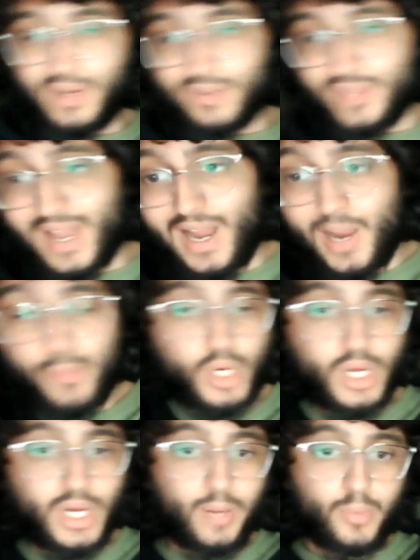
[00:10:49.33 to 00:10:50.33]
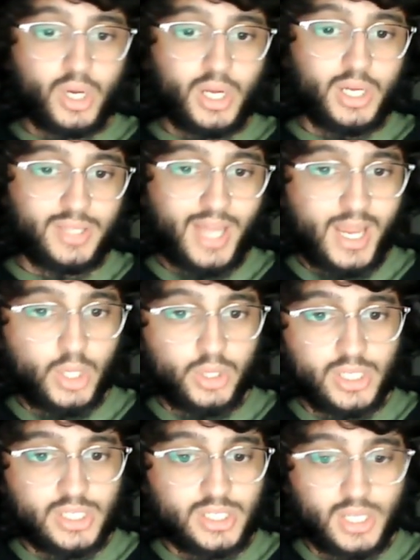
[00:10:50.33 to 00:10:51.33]
That I'm gonna die on
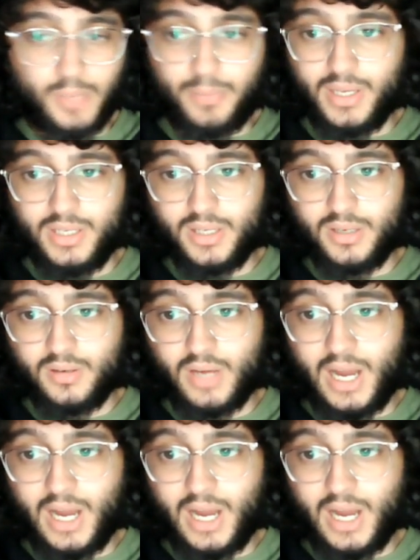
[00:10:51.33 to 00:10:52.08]
this opinion.